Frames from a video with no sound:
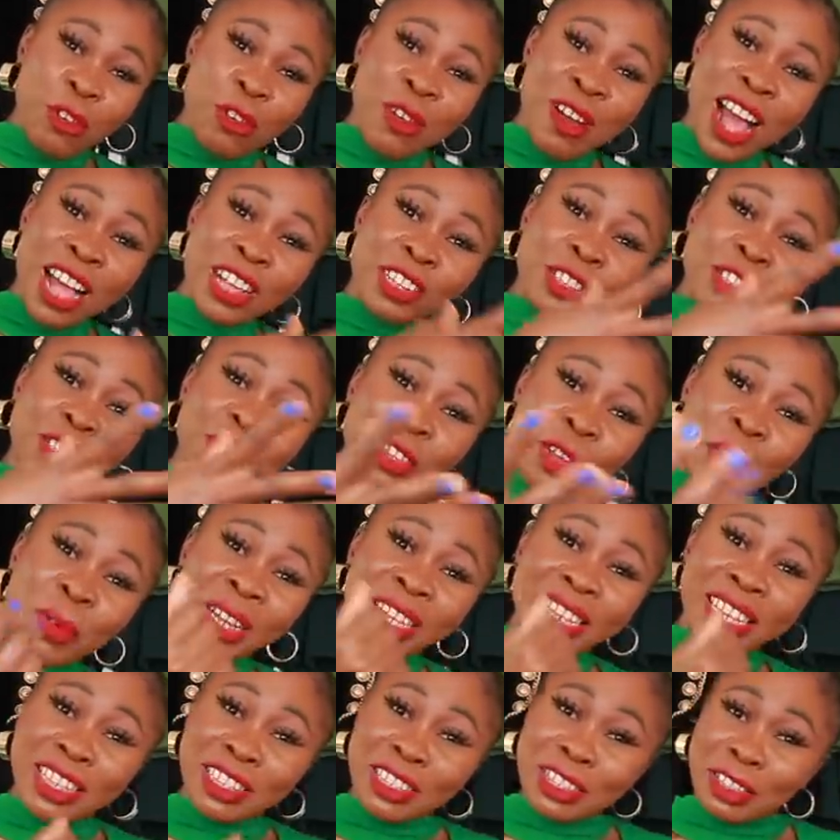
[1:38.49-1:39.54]
You guys saw
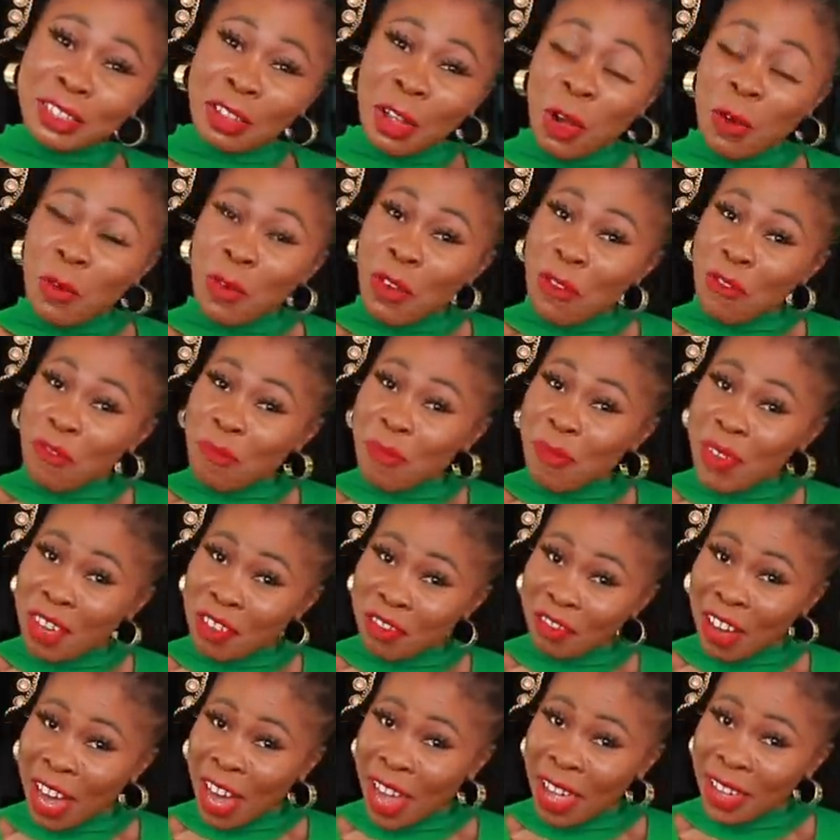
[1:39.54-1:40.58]
it in store with me,
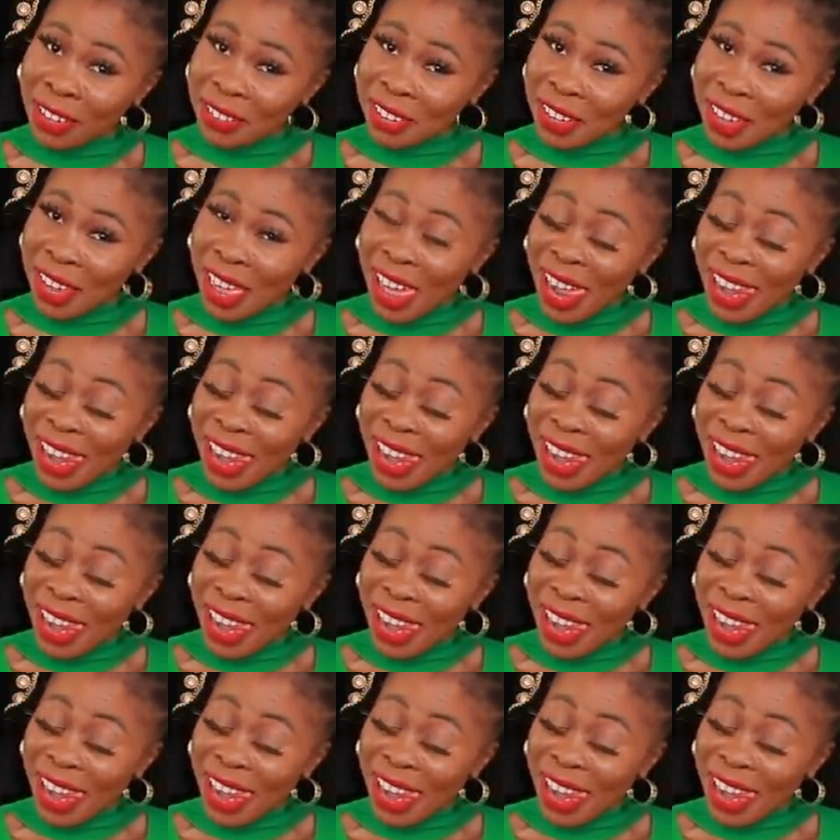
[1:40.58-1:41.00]
right?